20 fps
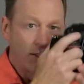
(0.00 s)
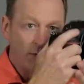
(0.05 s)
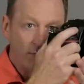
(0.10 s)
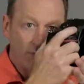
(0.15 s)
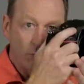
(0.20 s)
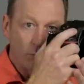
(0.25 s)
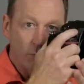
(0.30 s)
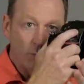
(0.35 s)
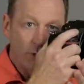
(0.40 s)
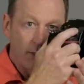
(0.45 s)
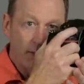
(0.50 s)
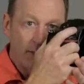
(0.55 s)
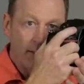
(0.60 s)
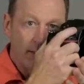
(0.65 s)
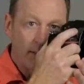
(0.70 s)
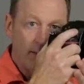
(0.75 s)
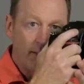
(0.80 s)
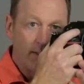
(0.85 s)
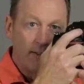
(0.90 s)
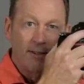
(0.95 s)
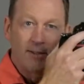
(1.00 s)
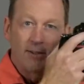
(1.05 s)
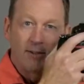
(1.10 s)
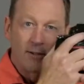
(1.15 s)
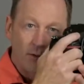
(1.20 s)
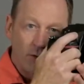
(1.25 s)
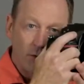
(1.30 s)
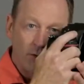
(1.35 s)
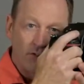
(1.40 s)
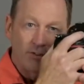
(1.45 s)
So really,
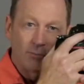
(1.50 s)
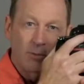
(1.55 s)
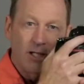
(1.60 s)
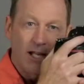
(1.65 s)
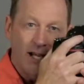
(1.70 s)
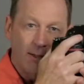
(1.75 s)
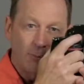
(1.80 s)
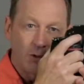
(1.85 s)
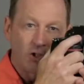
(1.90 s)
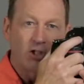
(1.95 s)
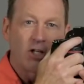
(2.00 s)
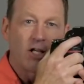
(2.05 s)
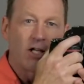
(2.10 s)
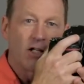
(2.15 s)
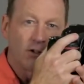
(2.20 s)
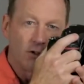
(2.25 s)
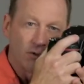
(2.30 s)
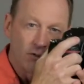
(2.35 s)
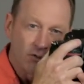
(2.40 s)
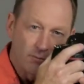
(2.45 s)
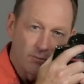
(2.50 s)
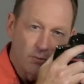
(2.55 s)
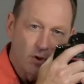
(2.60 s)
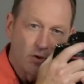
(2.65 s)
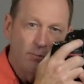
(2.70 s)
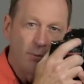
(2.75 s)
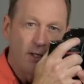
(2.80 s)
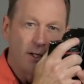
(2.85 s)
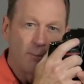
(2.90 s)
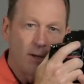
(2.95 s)
there's some camera shake, there's some
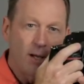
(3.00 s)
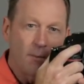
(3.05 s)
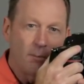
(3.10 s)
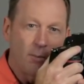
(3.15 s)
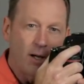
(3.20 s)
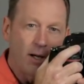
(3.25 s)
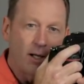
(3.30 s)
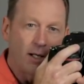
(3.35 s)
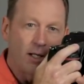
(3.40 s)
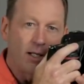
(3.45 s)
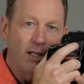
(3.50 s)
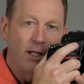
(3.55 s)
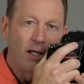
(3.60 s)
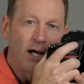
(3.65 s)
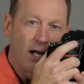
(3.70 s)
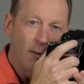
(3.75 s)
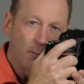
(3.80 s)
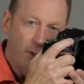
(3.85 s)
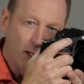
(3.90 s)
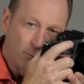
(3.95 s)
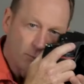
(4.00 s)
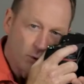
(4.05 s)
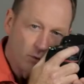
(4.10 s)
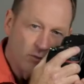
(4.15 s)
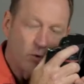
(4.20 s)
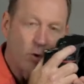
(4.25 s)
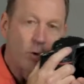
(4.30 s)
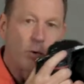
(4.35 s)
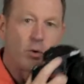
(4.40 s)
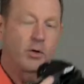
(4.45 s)
movement in my body. I might
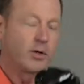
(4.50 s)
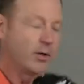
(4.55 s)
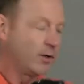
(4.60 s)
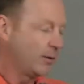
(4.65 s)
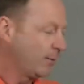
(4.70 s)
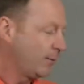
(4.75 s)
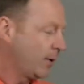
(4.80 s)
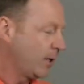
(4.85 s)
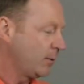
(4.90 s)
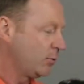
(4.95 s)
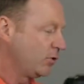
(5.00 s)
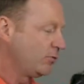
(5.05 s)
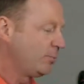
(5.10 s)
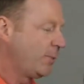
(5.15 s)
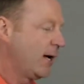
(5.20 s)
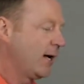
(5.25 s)
move forward, I might move